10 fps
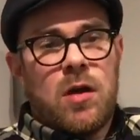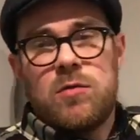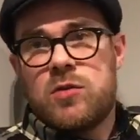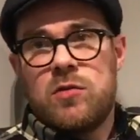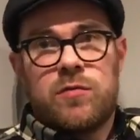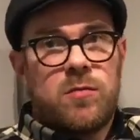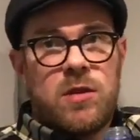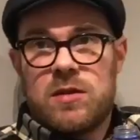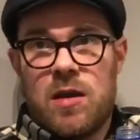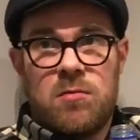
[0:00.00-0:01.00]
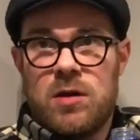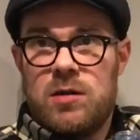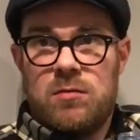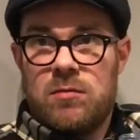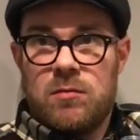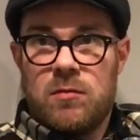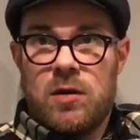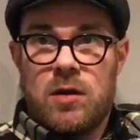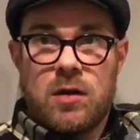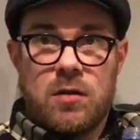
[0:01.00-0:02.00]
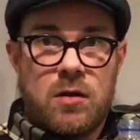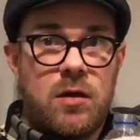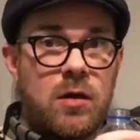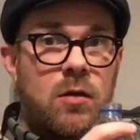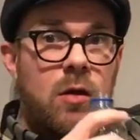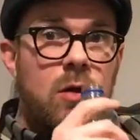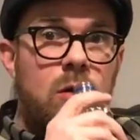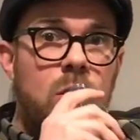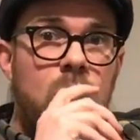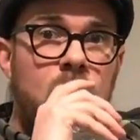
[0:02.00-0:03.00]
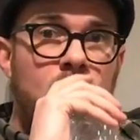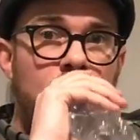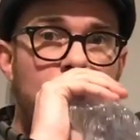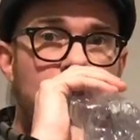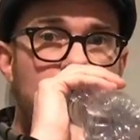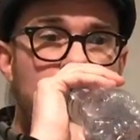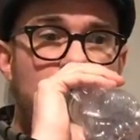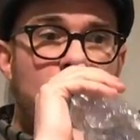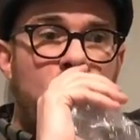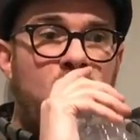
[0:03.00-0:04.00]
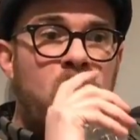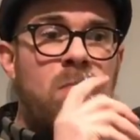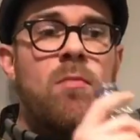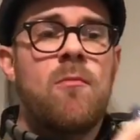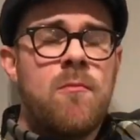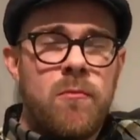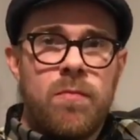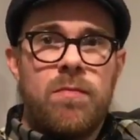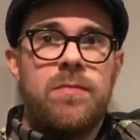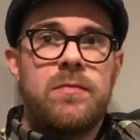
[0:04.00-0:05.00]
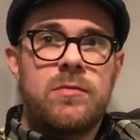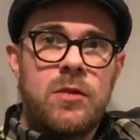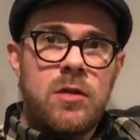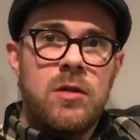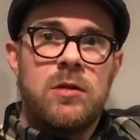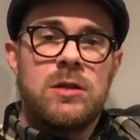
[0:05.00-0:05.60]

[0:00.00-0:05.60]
I was hooked from the tambourine in the And did you know that is what you wanted to do as a job?